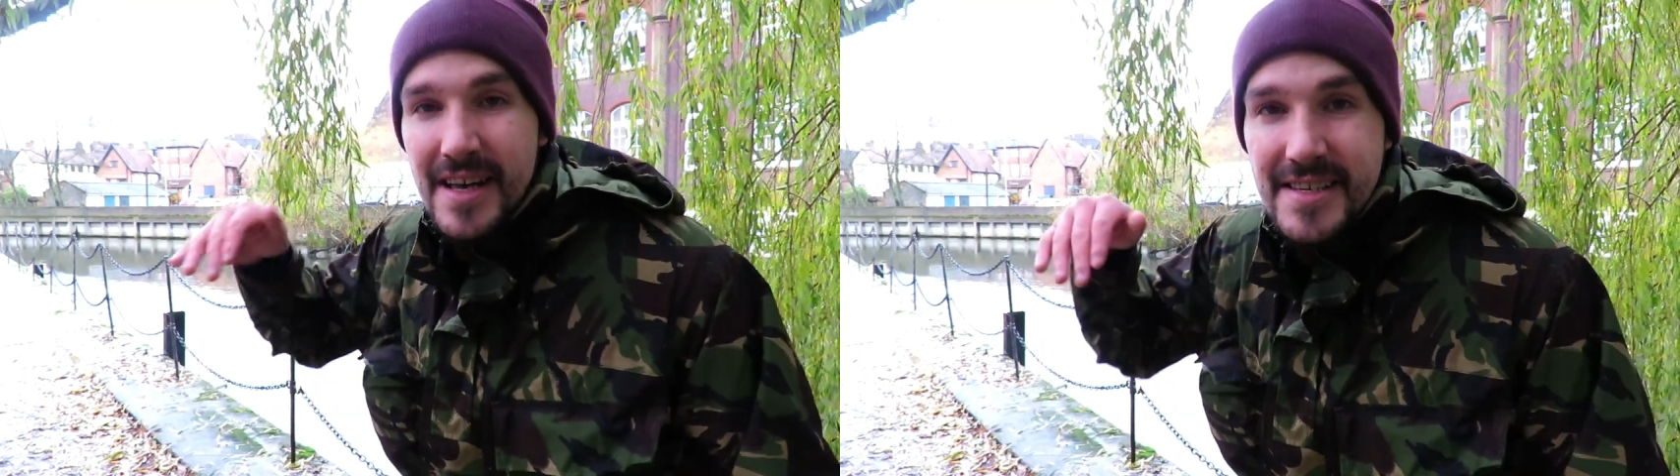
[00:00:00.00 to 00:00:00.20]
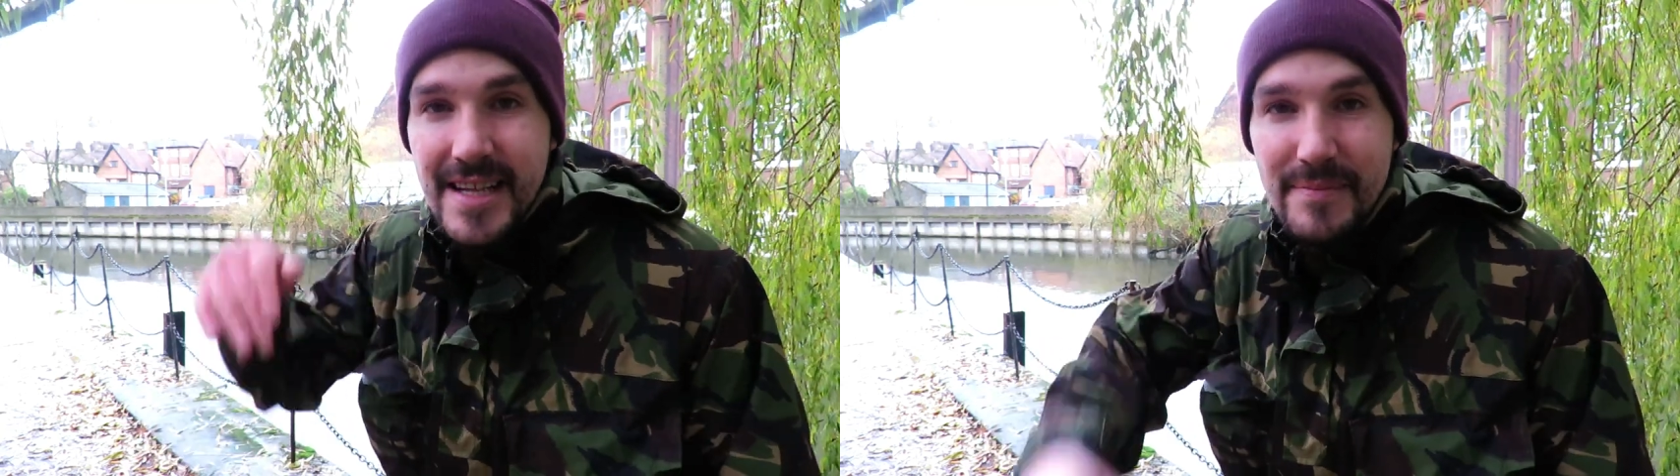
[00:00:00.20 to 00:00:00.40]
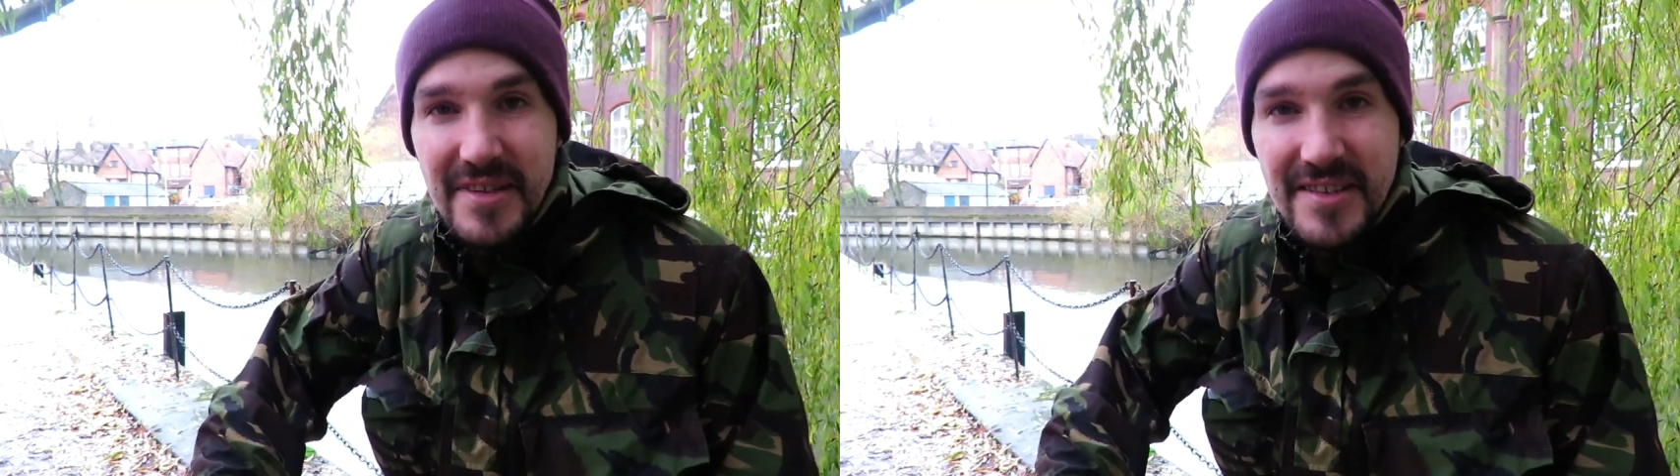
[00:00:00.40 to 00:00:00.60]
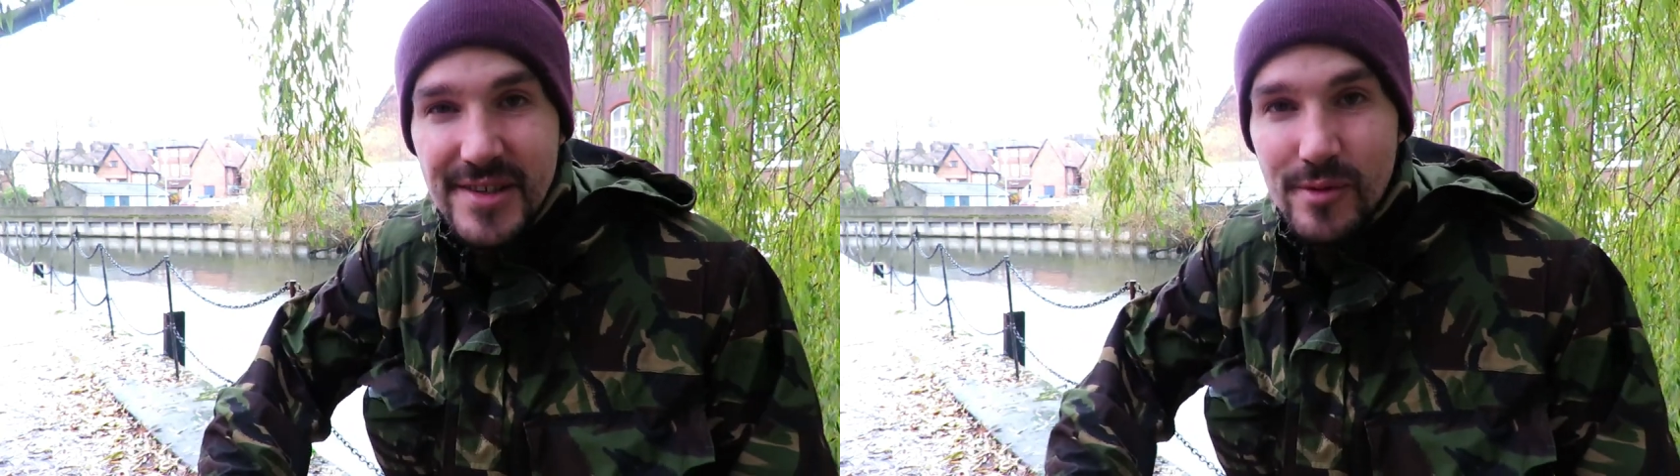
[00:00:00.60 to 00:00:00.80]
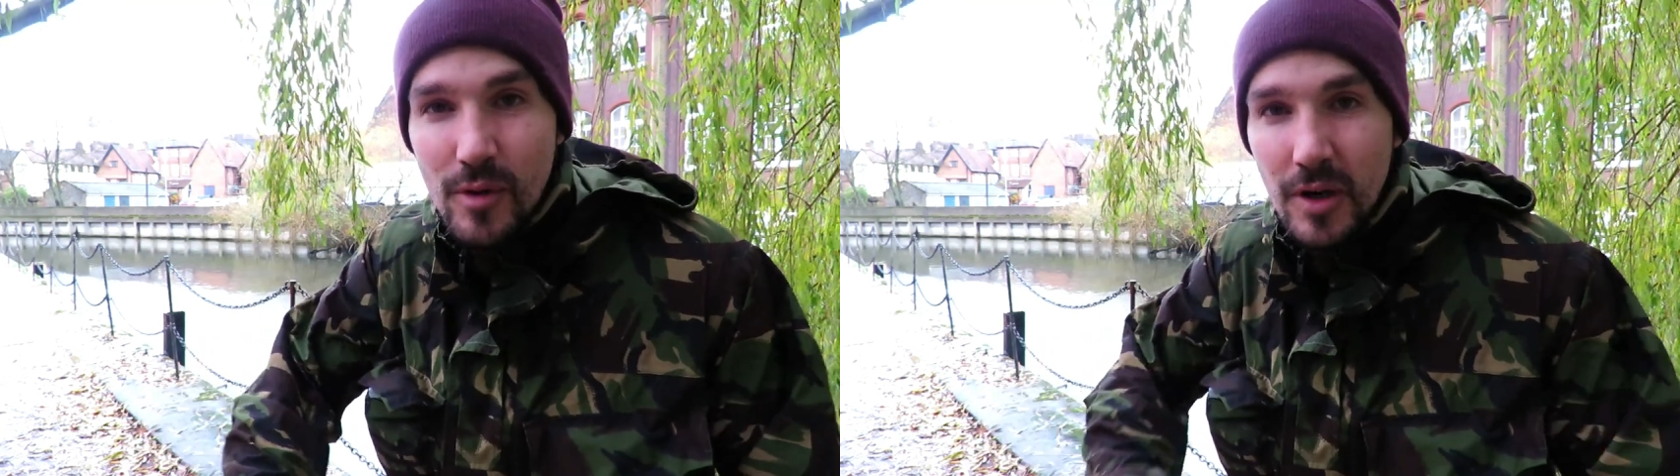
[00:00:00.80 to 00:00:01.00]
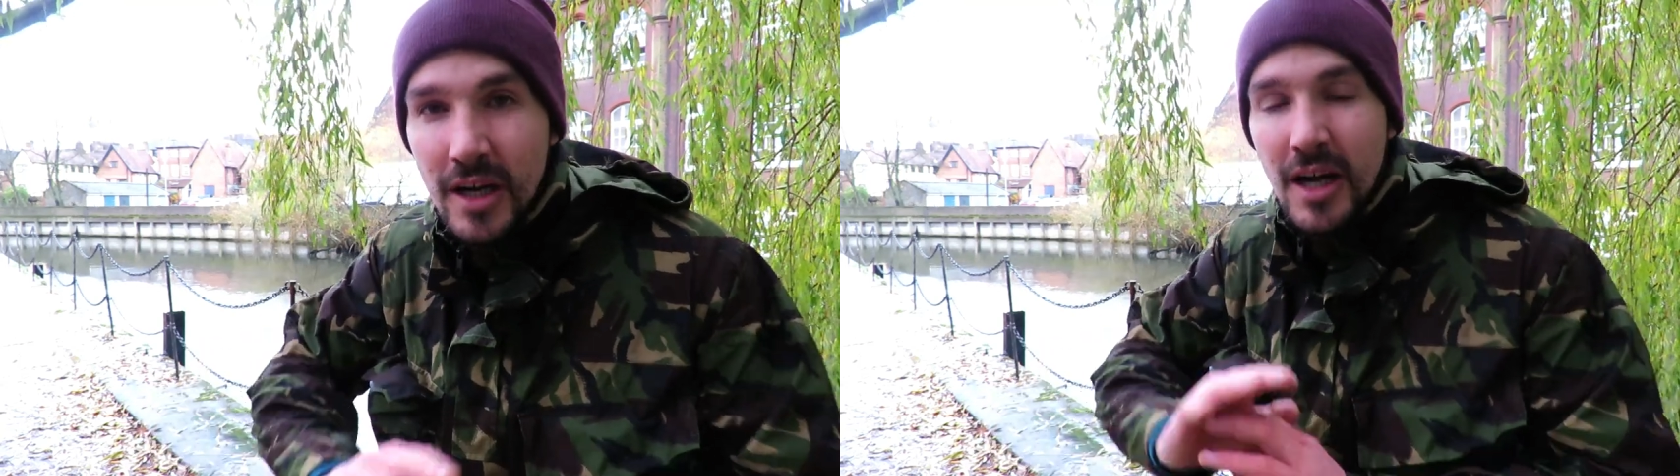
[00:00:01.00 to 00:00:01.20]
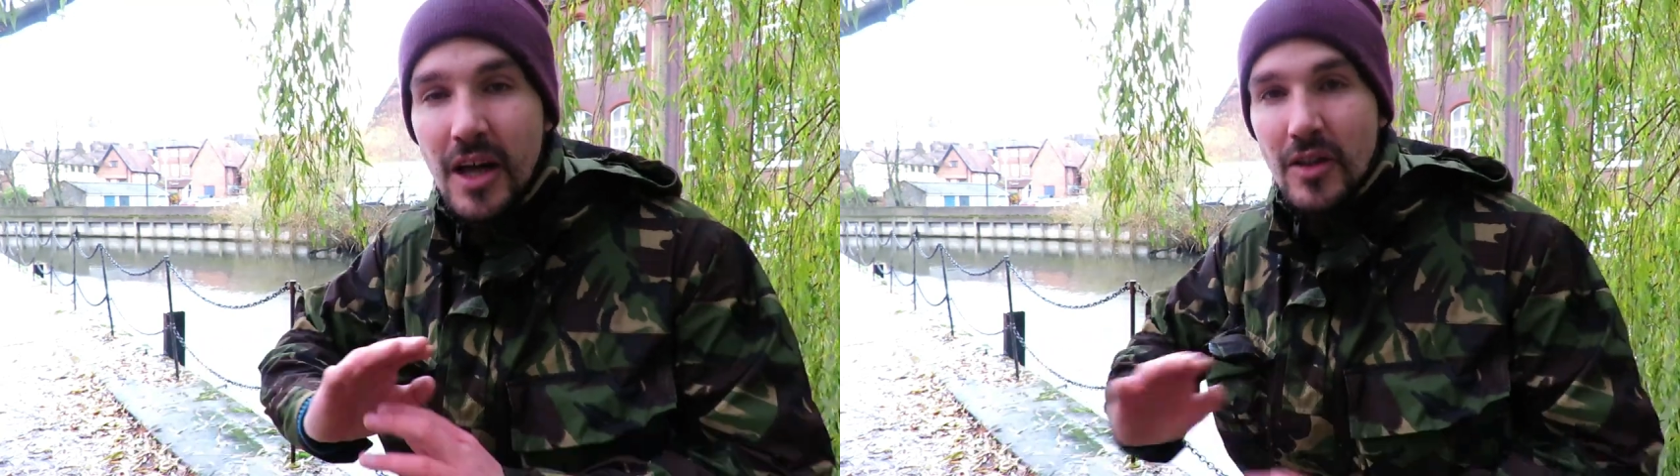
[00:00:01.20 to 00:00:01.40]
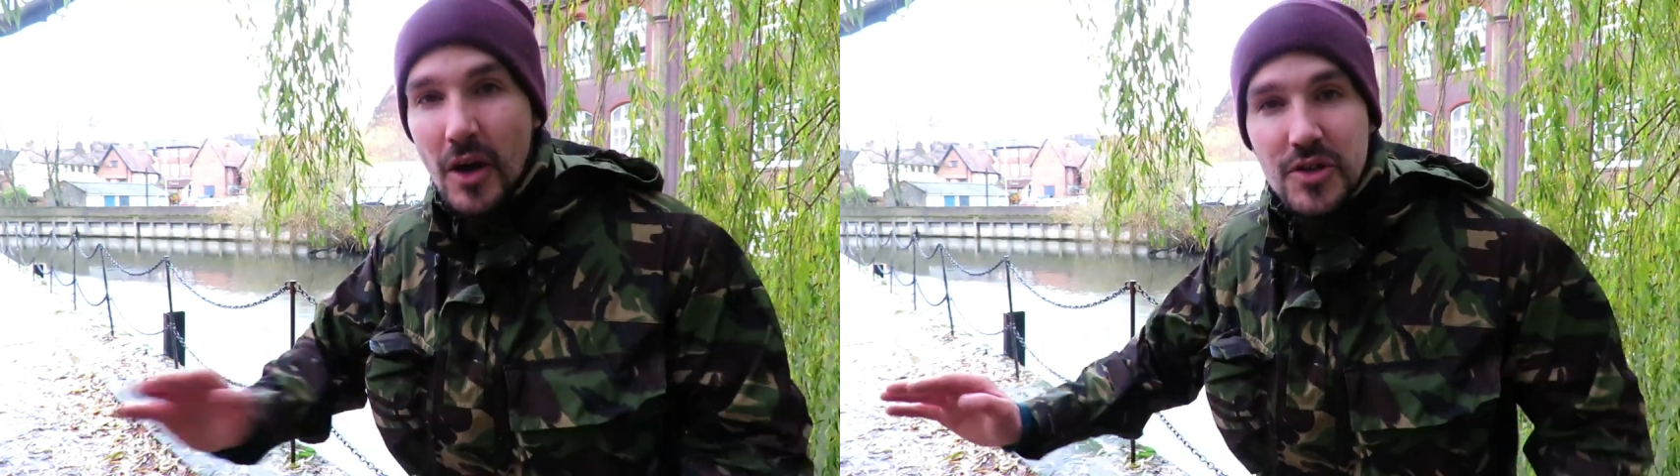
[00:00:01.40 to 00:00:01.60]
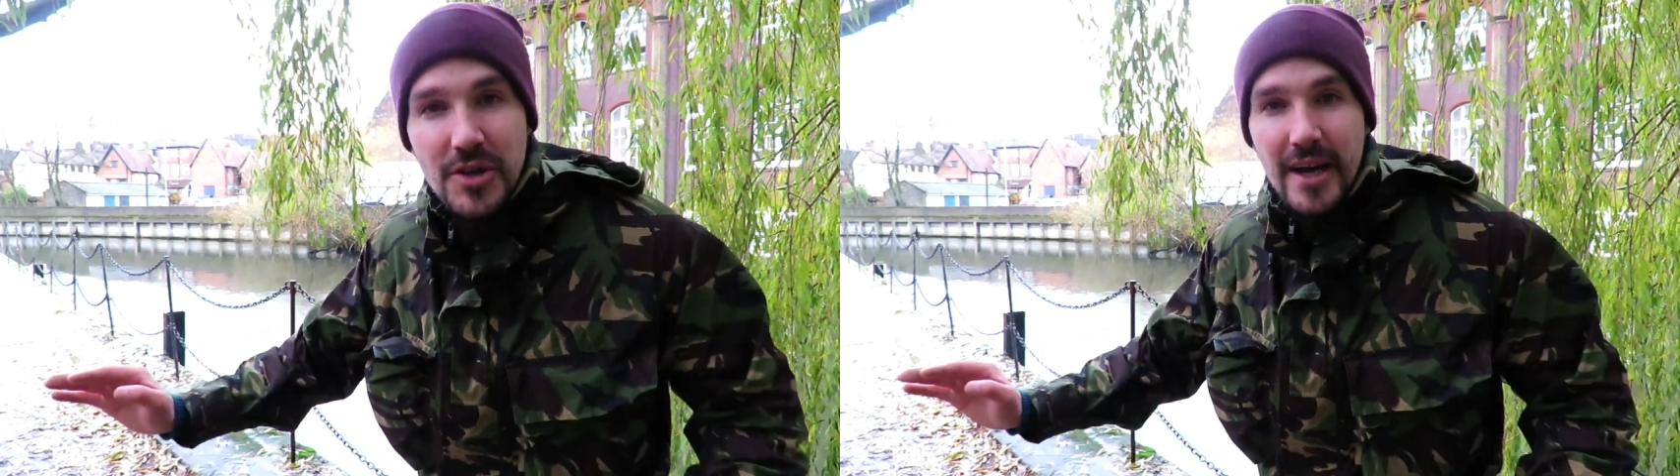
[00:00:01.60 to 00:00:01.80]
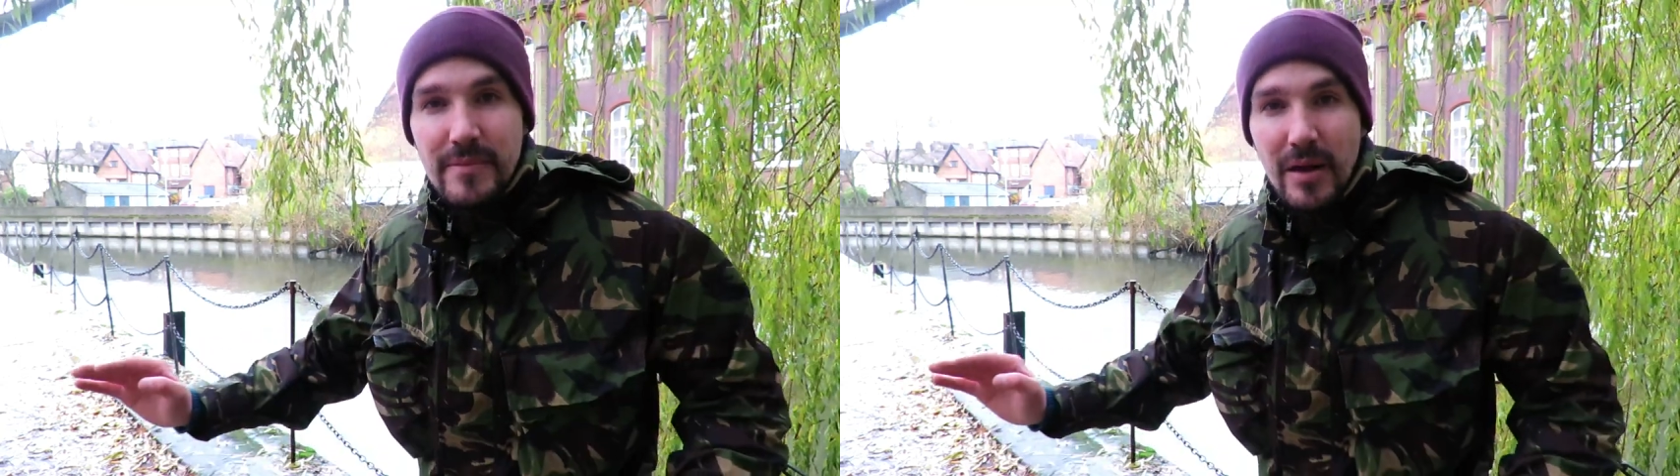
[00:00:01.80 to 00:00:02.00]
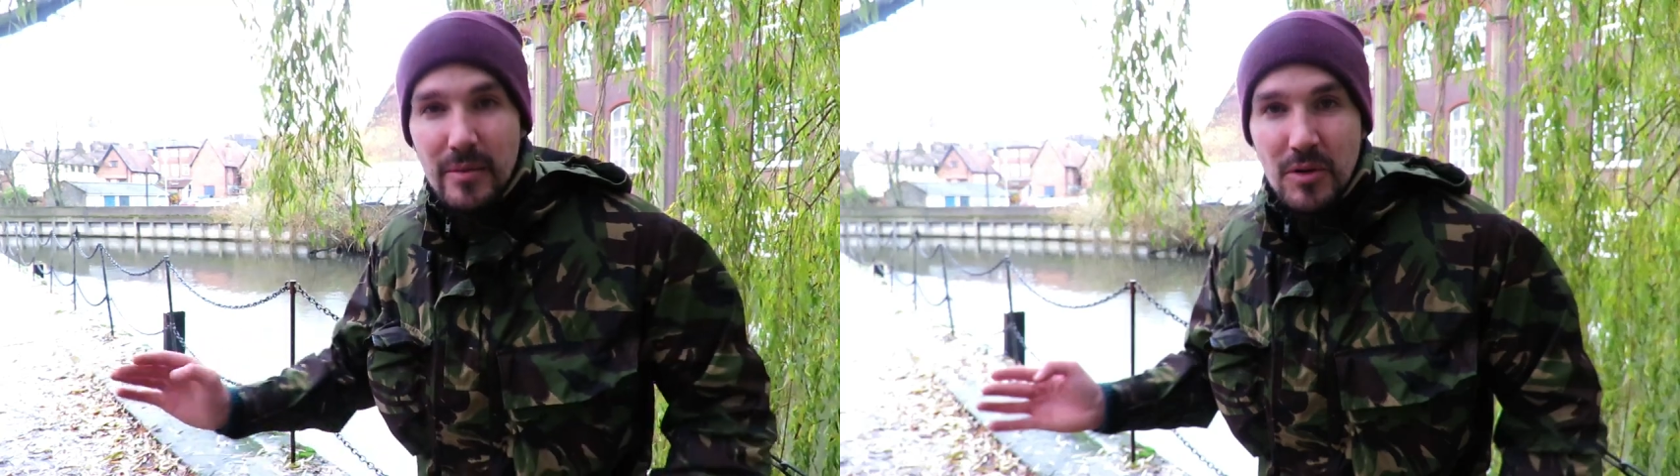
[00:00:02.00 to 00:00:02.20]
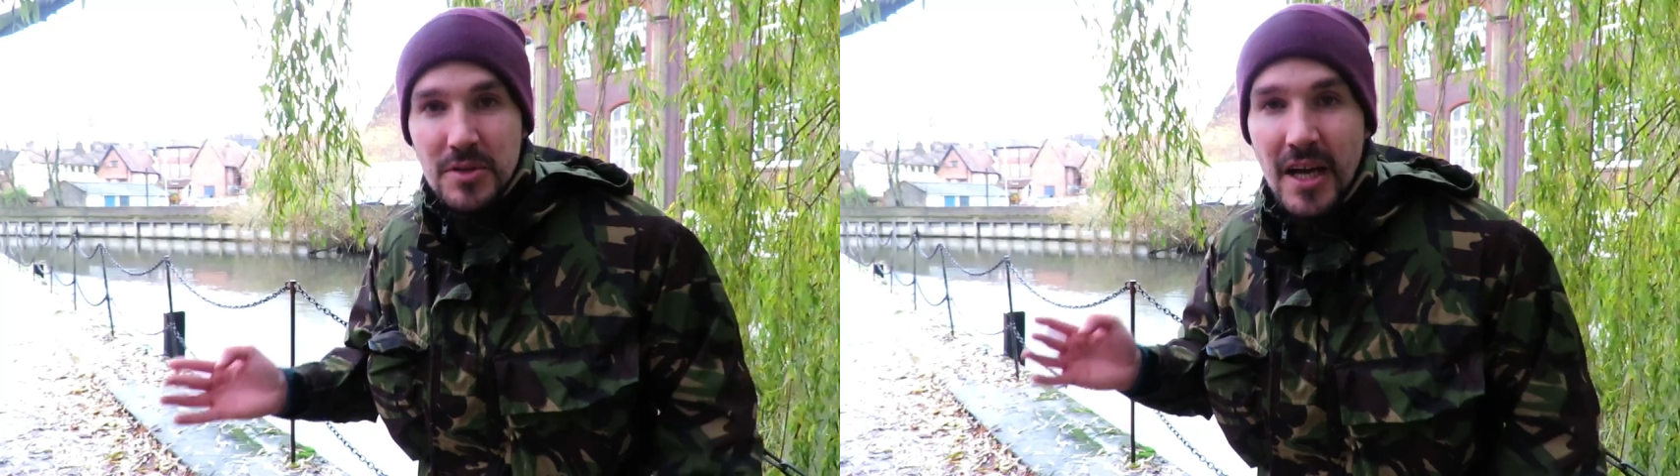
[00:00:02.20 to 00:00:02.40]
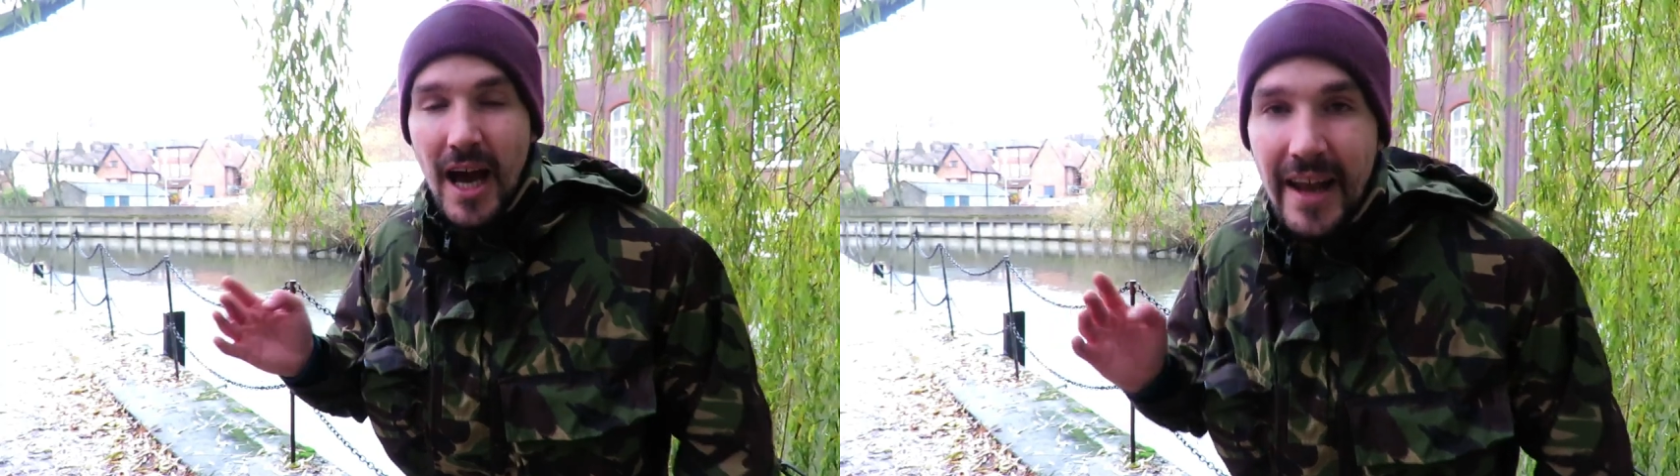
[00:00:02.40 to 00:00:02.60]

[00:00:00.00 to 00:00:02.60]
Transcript: slipped into the water, no trail of bubbles,